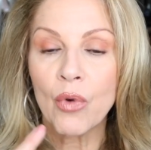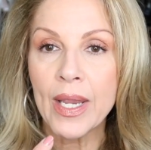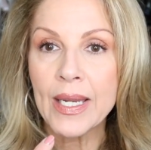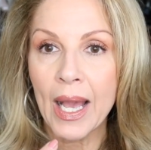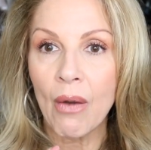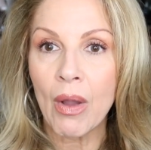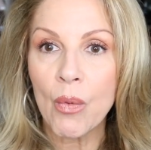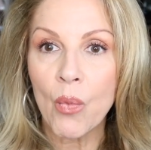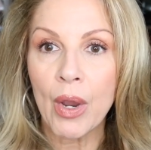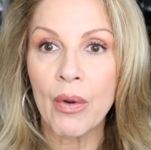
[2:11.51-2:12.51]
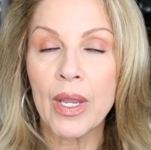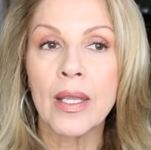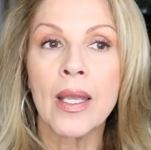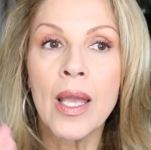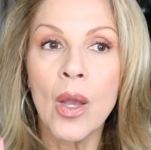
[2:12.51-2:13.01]
Right now I am
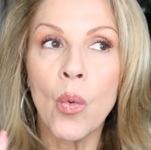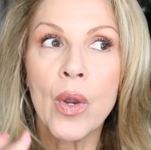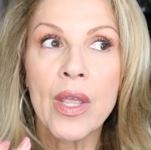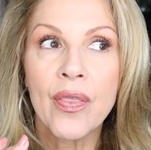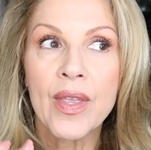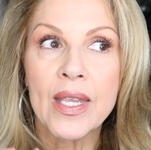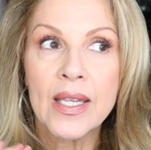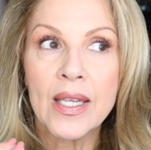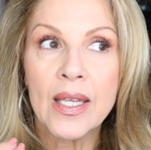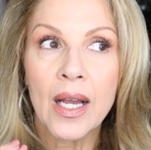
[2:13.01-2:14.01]
wearing with the,